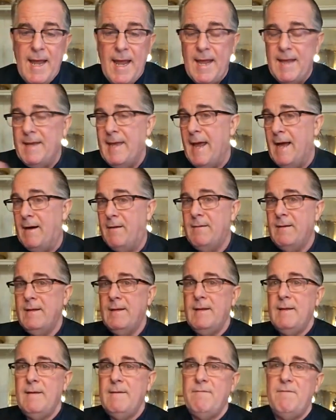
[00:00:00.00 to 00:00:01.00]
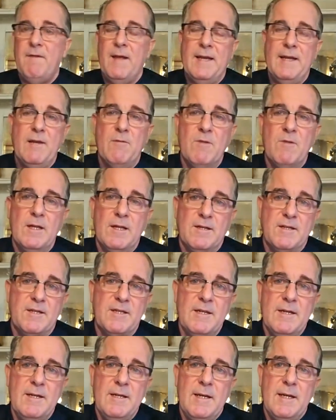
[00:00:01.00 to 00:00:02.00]
and now Fani Willis
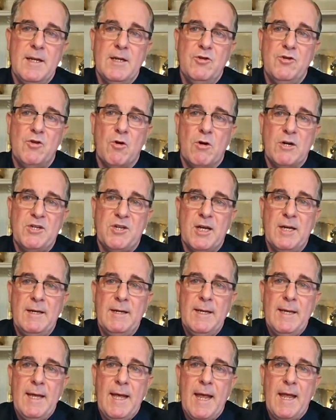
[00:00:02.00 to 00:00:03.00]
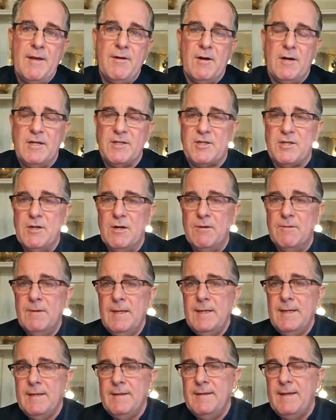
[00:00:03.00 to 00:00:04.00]
in Georgia, and also
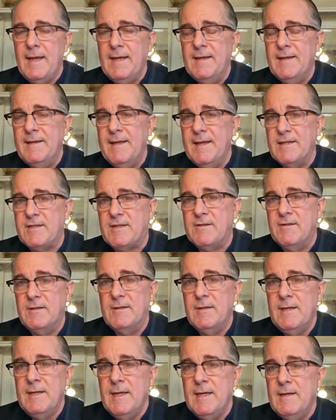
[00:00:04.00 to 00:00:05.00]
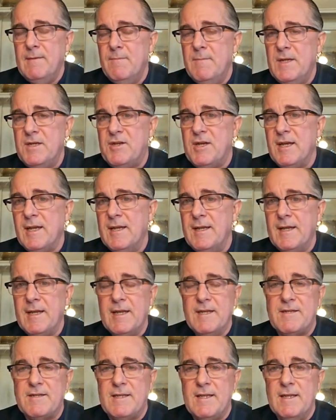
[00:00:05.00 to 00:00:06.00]
Dana Nessel in Michigan
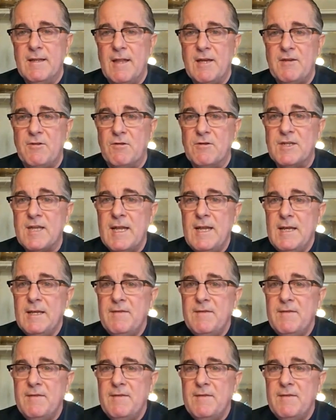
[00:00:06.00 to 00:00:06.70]
against the electors.